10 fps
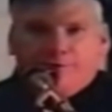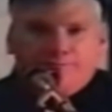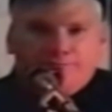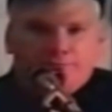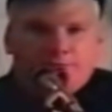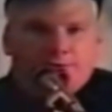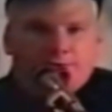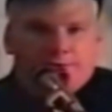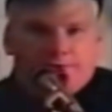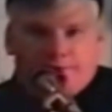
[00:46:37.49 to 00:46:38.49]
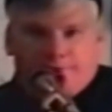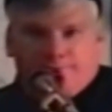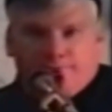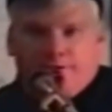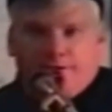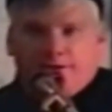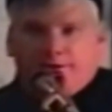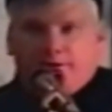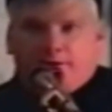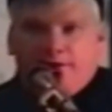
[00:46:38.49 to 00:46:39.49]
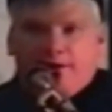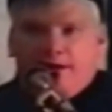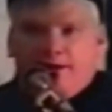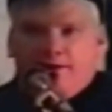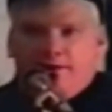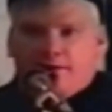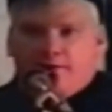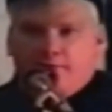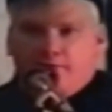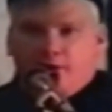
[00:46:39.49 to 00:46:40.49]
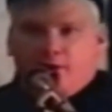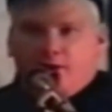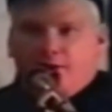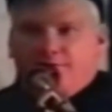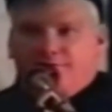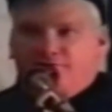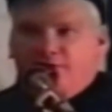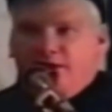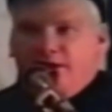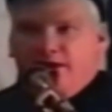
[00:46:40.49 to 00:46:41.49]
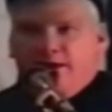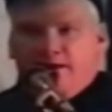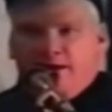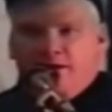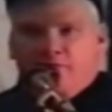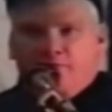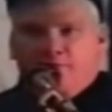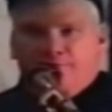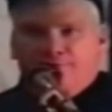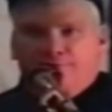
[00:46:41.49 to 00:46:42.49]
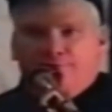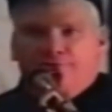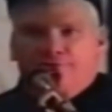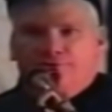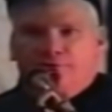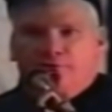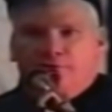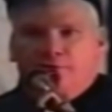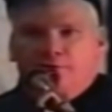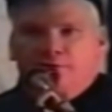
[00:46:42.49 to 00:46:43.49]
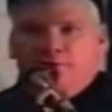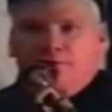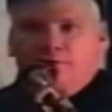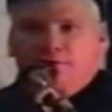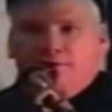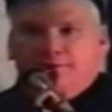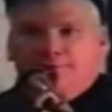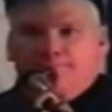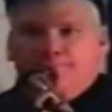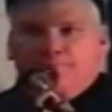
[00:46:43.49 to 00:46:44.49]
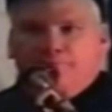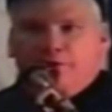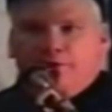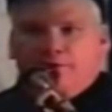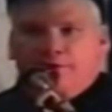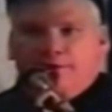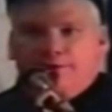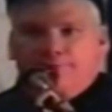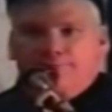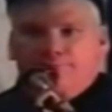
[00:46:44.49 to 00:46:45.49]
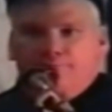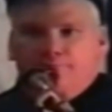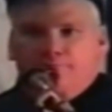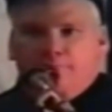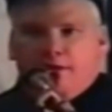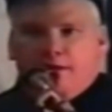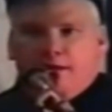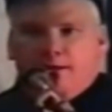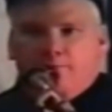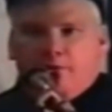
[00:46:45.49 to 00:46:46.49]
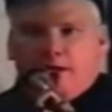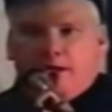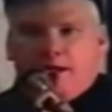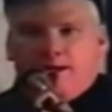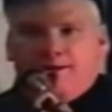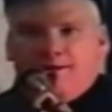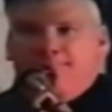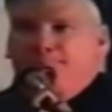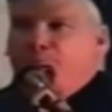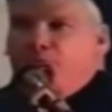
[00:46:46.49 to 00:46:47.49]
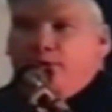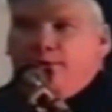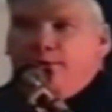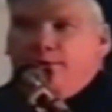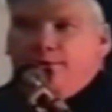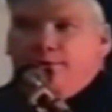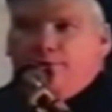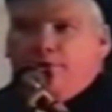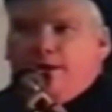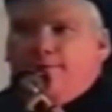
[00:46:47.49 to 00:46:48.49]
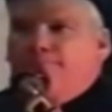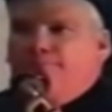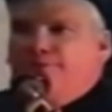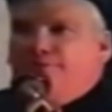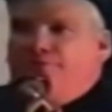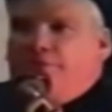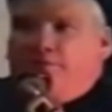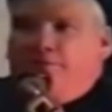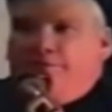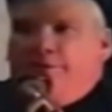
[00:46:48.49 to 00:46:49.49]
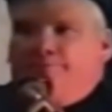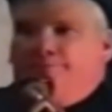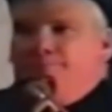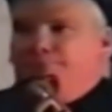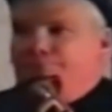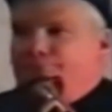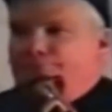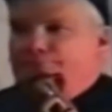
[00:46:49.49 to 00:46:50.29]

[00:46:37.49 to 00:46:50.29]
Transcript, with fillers: So they're and they're Cana- they're regarded as Canadian heroes, and so uh, they're in, being kept by Canada. Okay, this fellow over here.